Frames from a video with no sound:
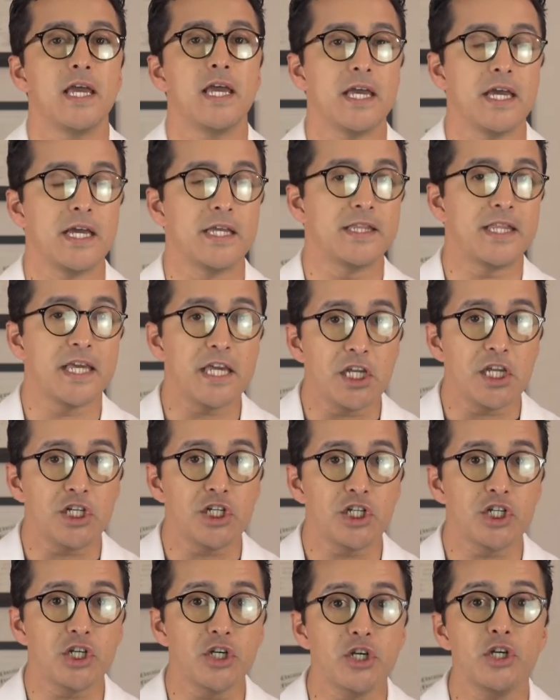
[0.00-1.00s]
they
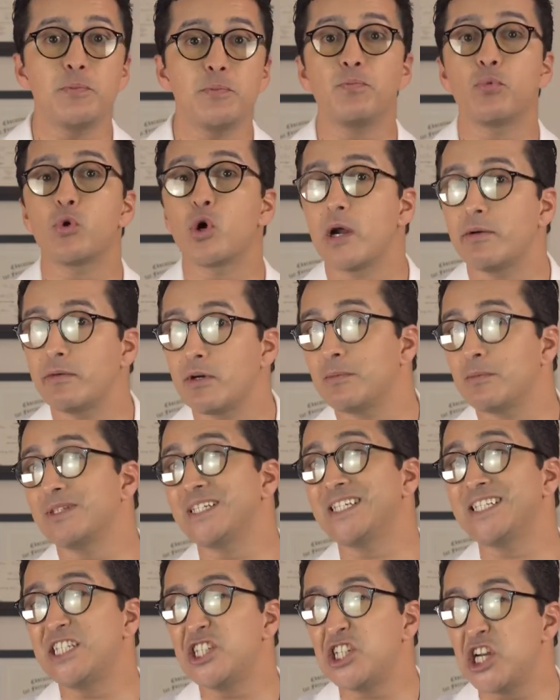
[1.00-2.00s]
should
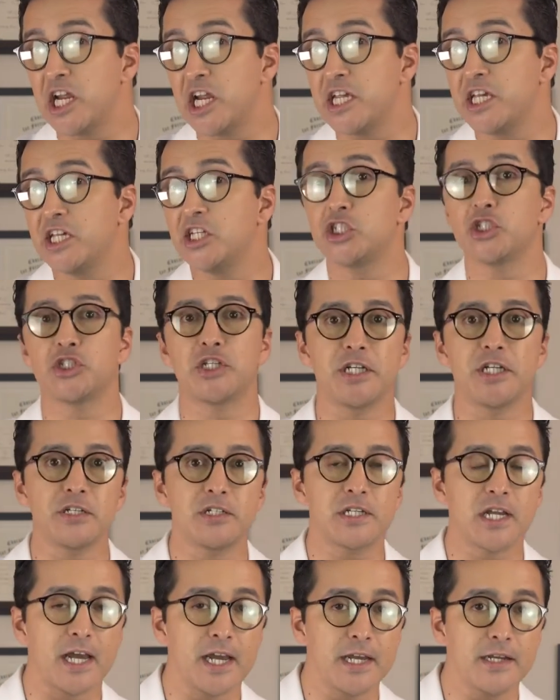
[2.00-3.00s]
probably change
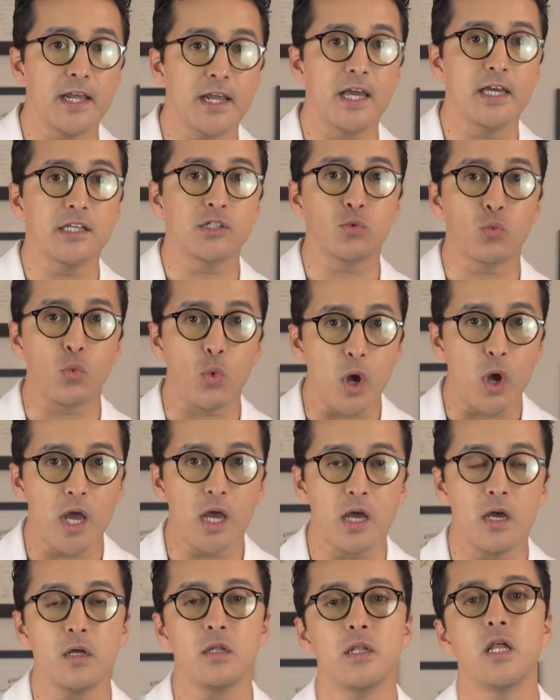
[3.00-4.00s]
their diet as
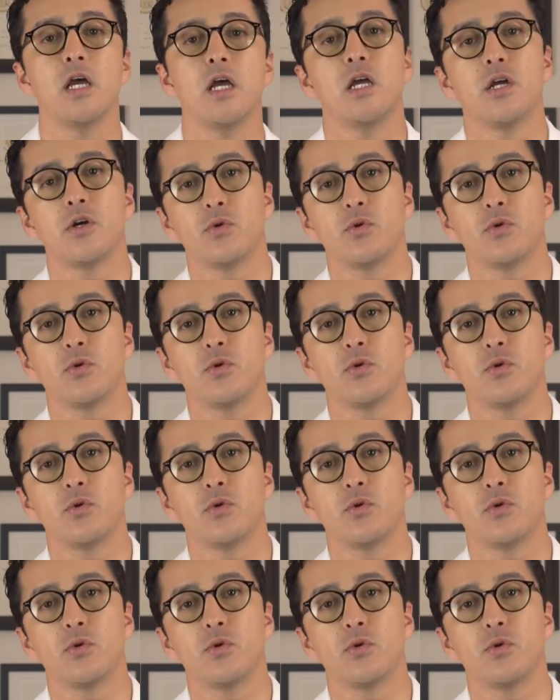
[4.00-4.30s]
well.